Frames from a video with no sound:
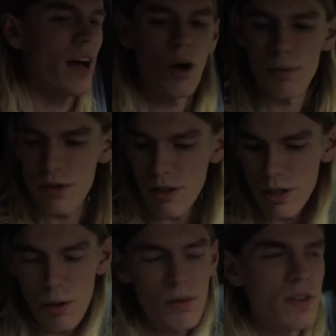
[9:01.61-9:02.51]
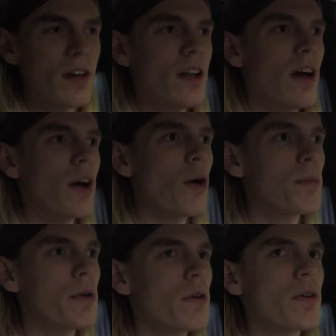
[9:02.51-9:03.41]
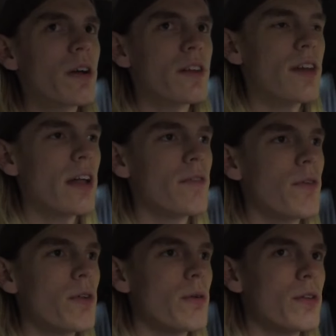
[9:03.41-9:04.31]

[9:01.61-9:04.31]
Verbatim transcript: I hope this audio was good. I hope you're excited for the